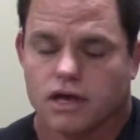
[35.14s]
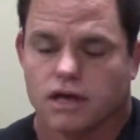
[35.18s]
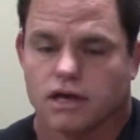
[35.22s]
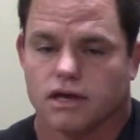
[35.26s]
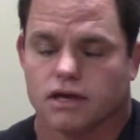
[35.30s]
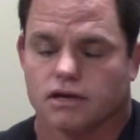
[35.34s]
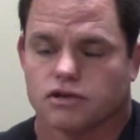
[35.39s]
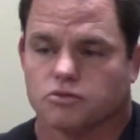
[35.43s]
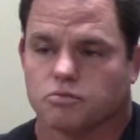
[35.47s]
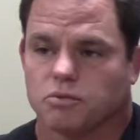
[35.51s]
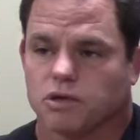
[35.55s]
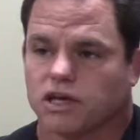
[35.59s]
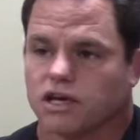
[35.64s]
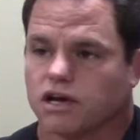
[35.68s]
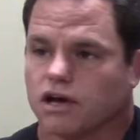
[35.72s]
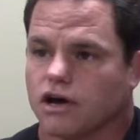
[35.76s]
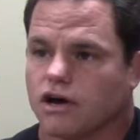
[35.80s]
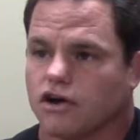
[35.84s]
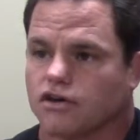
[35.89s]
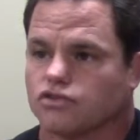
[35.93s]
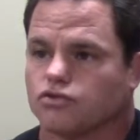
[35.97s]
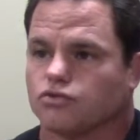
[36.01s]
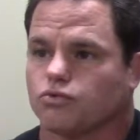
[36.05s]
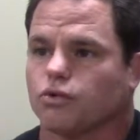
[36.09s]
is
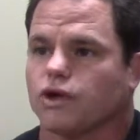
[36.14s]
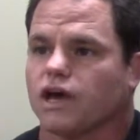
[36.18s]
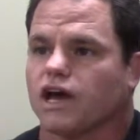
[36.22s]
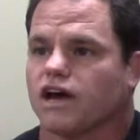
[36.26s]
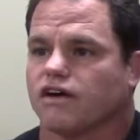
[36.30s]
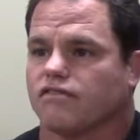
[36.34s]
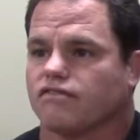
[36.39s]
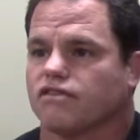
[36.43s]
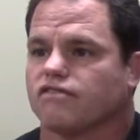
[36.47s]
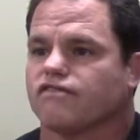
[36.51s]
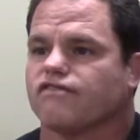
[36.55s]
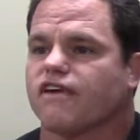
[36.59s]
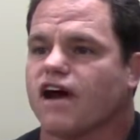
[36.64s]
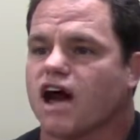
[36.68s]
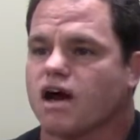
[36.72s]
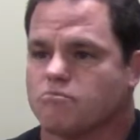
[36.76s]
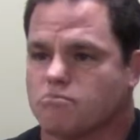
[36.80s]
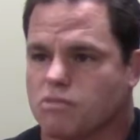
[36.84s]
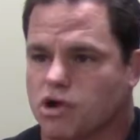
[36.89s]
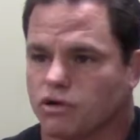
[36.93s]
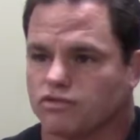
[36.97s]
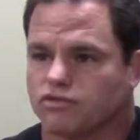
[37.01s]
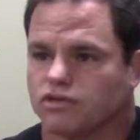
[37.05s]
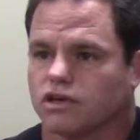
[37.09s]
because we have the
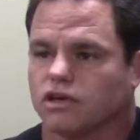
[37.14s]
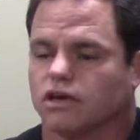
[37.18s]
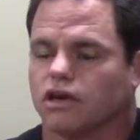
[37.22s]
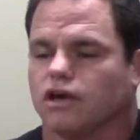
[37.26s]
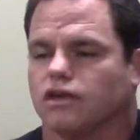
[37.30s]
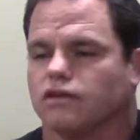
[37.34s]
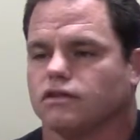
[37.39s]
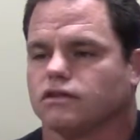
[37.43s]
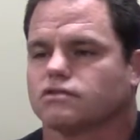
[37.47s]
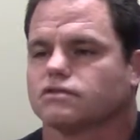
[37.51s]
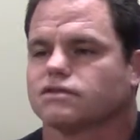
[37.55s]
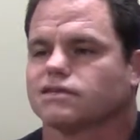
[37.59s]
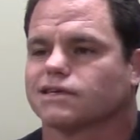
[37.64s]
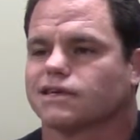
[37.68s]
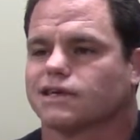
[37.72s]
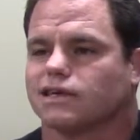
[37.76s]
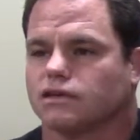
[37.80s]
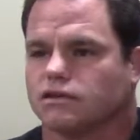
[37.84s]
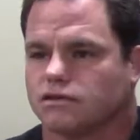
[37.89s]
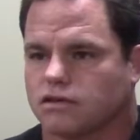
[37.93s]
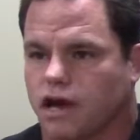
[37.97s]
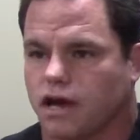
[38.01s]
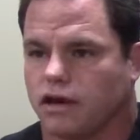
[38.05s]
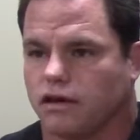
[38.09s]
fat melting and the
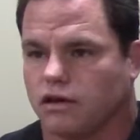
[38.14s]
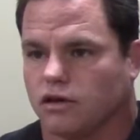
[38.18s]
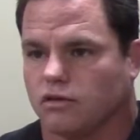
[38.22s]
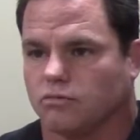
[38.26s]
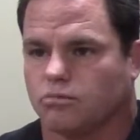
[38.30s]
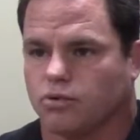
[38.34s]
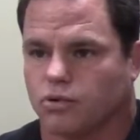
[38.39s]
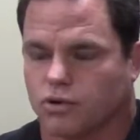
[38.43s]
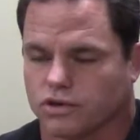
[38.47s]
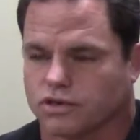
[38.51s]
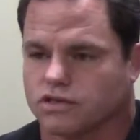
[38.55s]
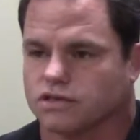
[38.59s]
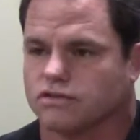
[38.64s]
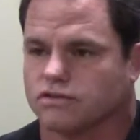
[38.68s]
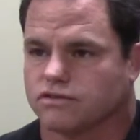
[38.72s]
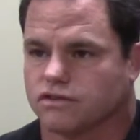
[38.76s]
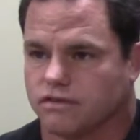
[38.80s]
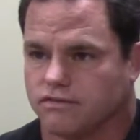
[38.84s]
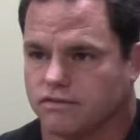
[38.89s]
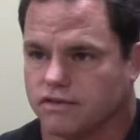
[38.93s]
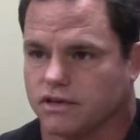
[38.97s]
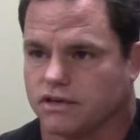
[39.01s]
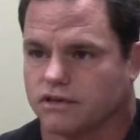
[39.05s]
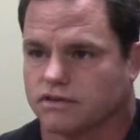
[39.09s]
skin tightening portions
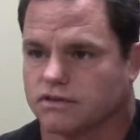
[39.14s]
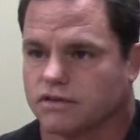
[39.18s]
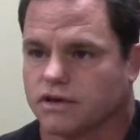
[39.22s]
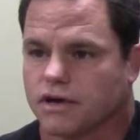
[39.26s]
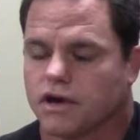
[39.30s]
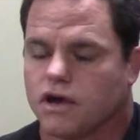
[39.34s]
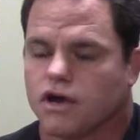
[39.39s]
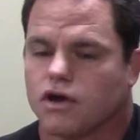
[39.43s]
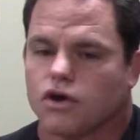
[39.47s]
of this.